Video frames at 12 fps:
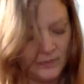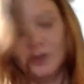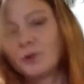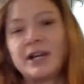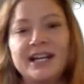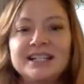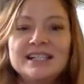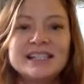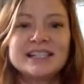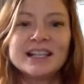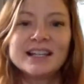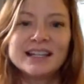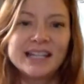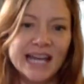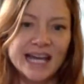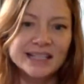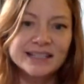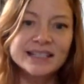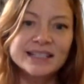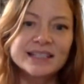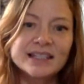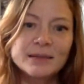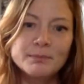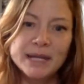Grace gets
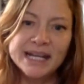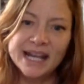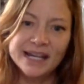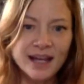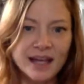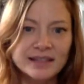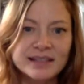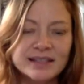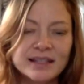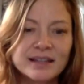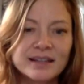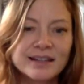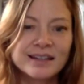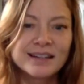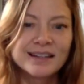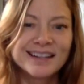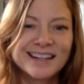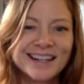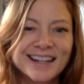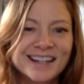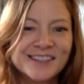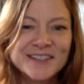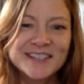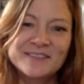bananas.
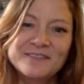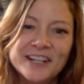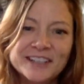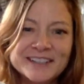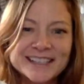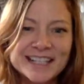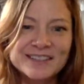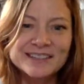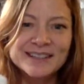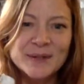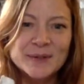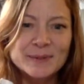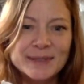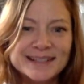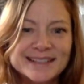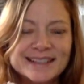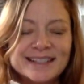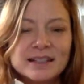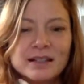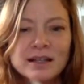What's the final sound in those words?